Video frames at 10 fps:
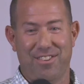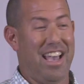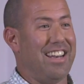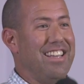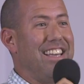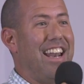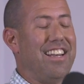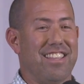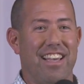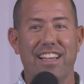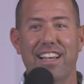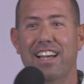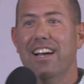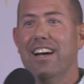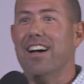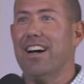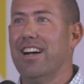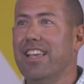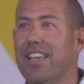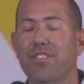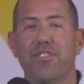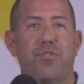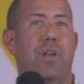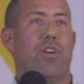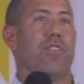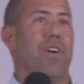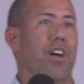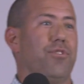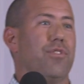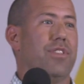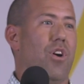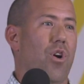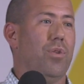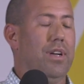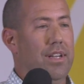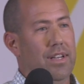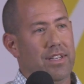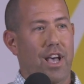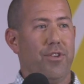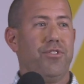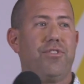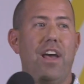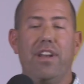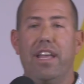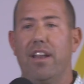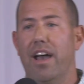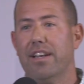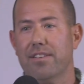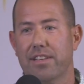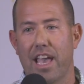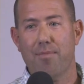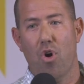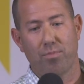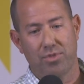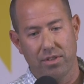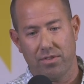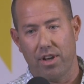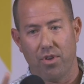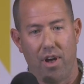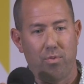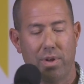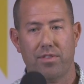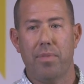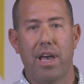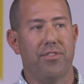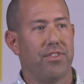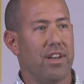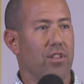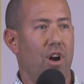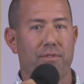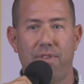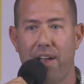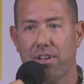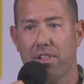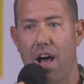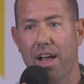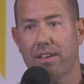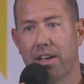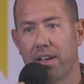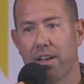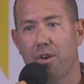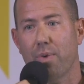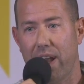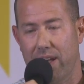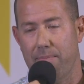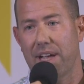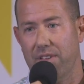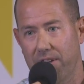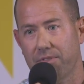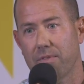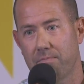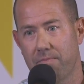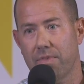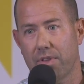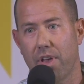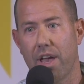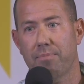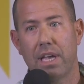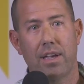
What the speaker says: Okay, I didn't get anything. In the spirit of hustling, though, that was a Saturday night. Came home, took tux off, went to bed, set an alarm, 5 o'clock. We got to get back to hustling, okay?